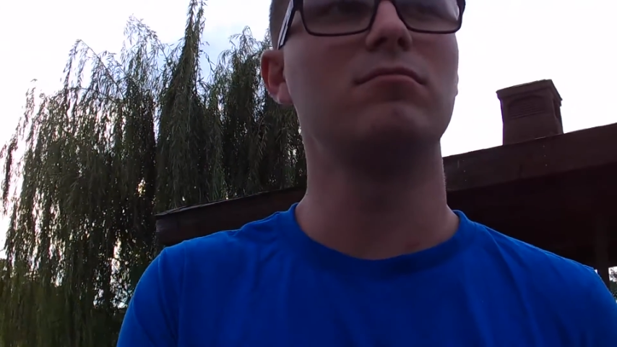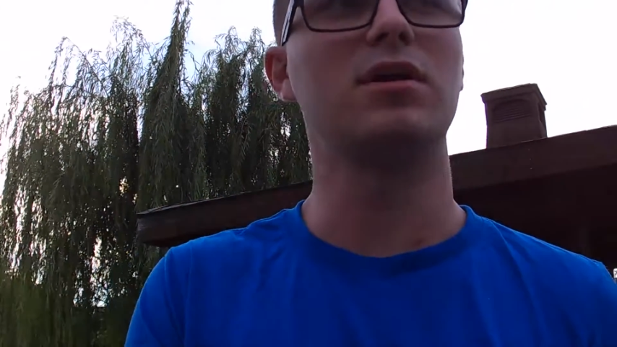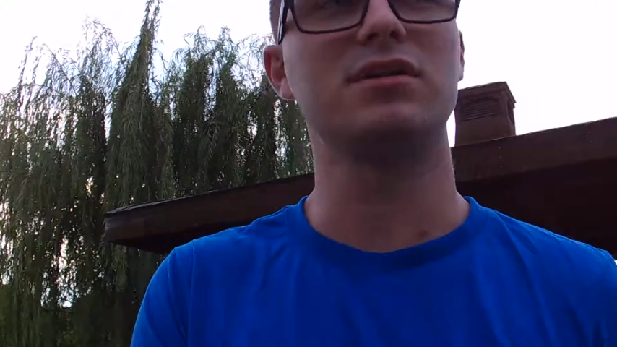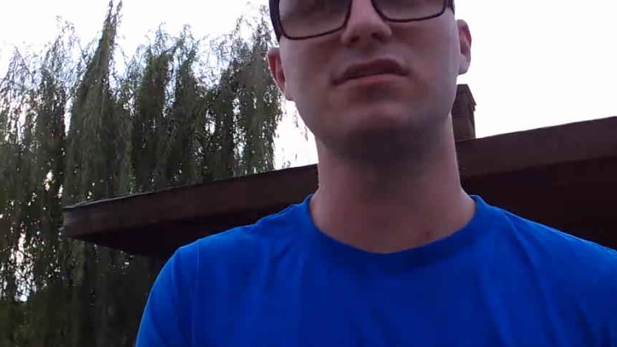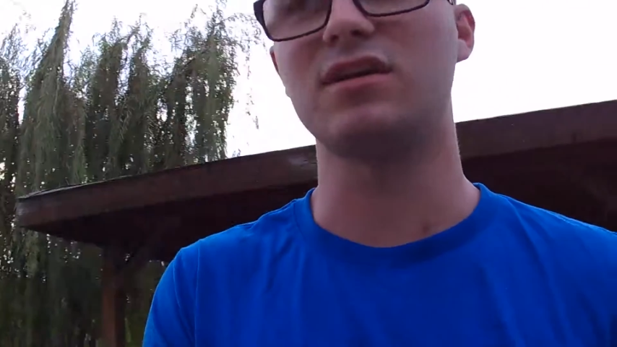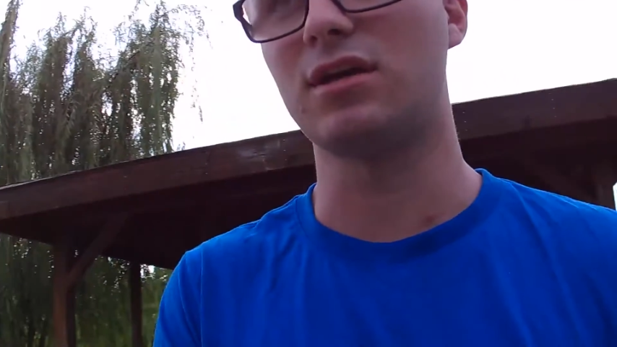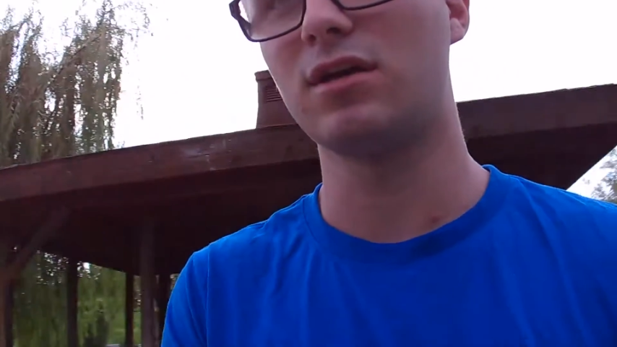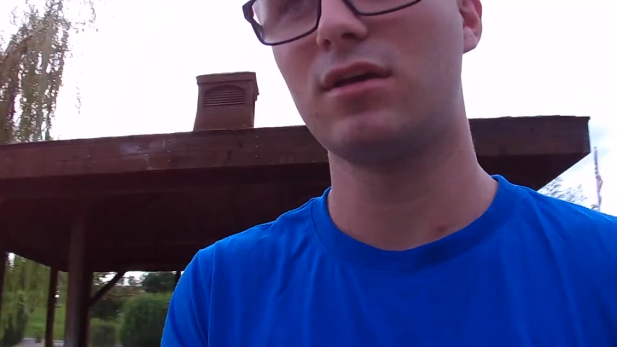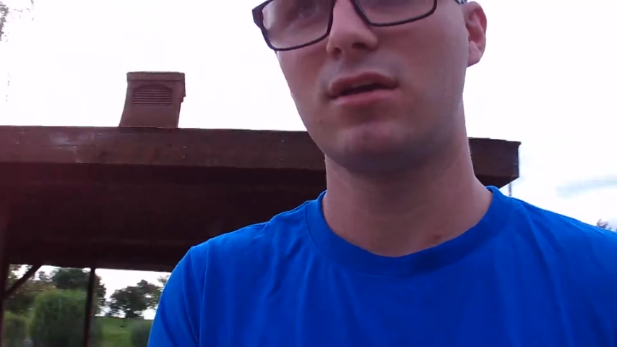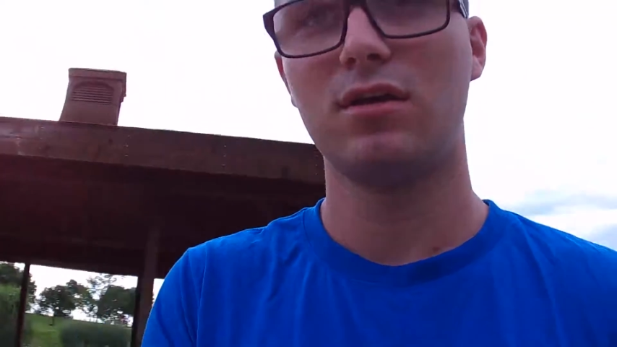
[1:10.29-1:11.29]
But
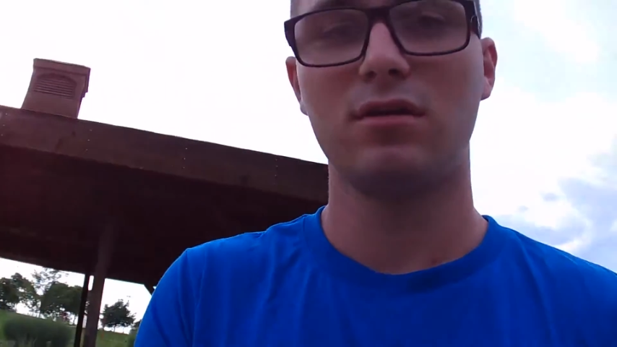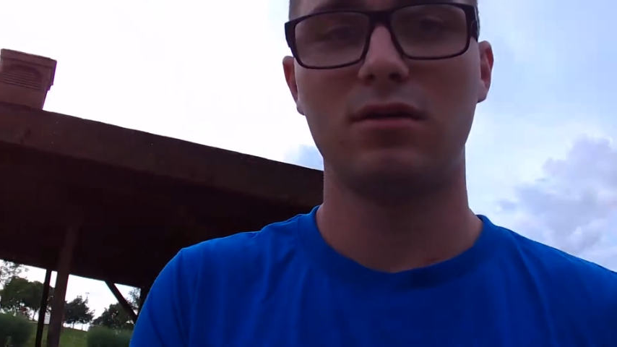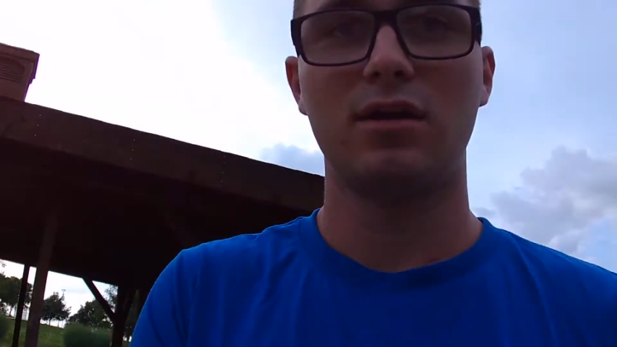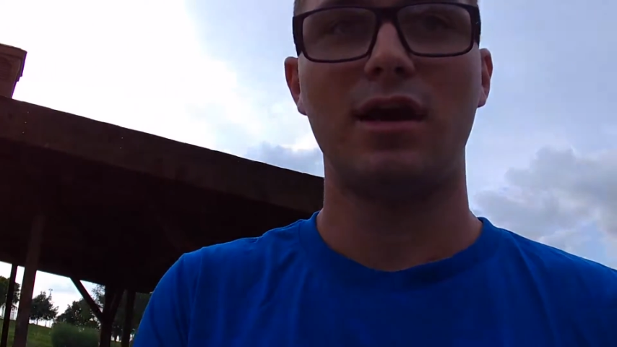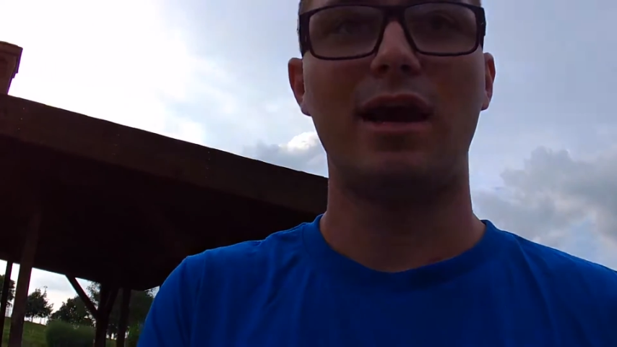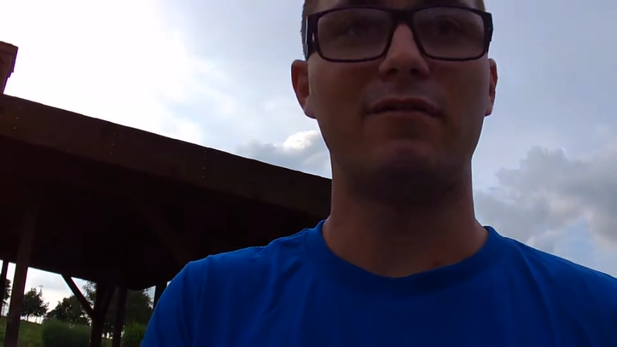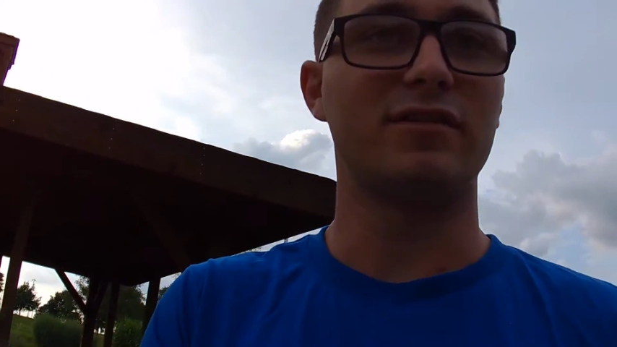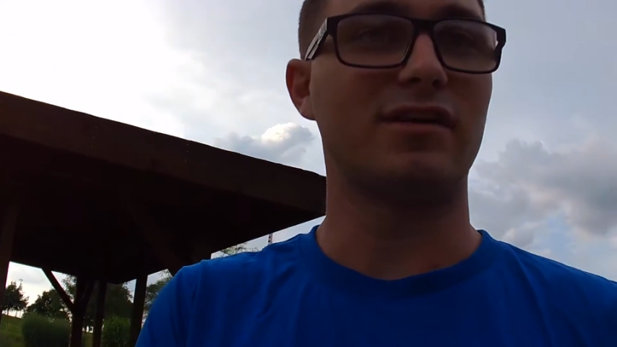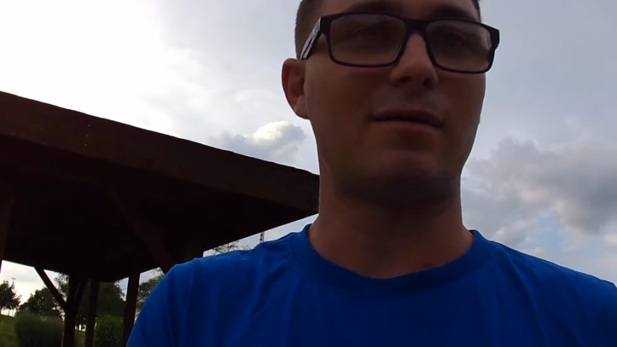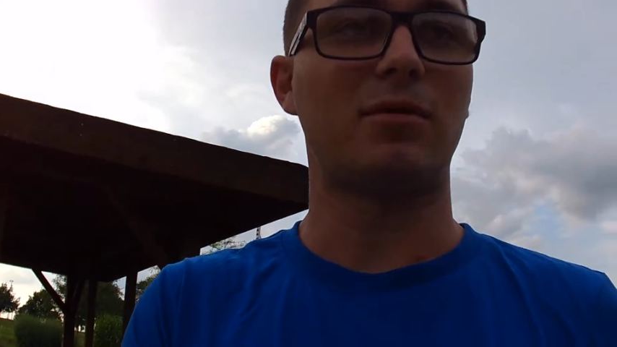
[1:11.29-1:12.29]

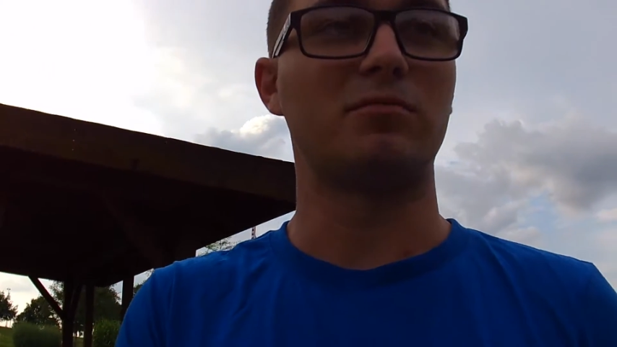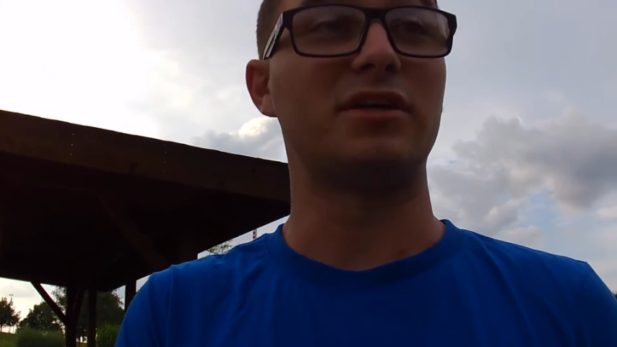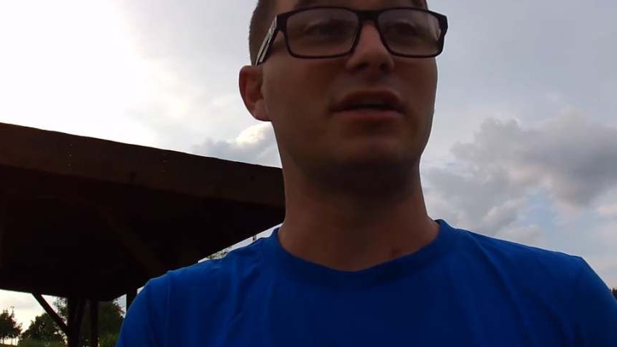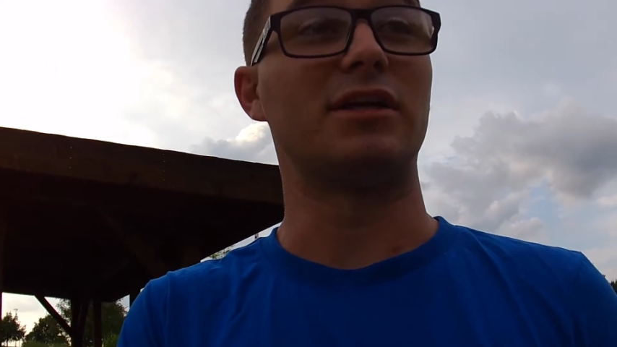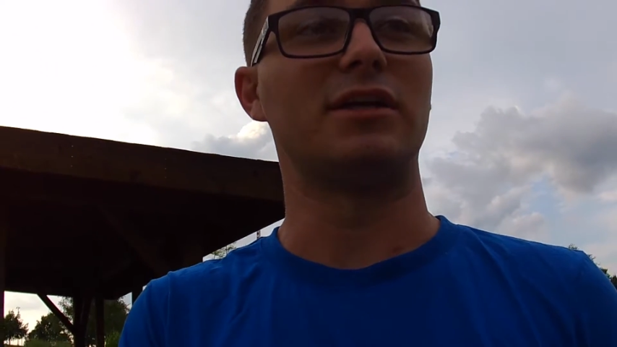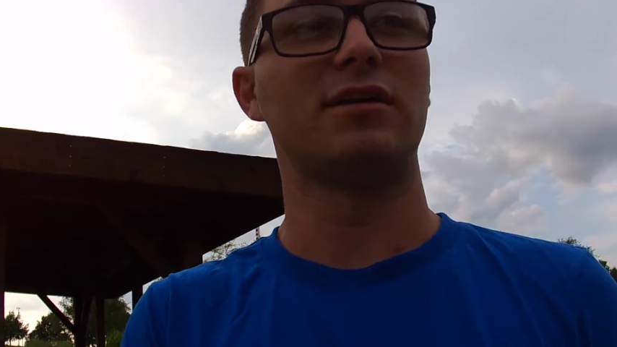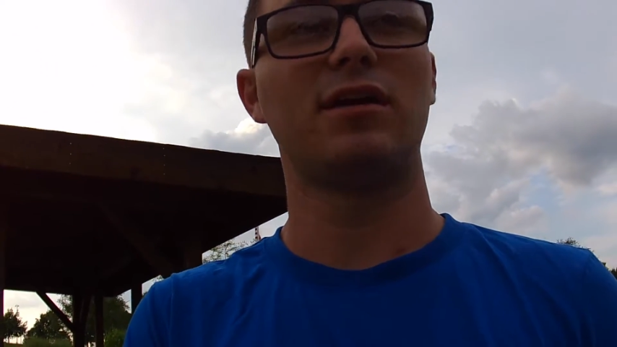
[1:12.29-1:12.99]
every time I'm here,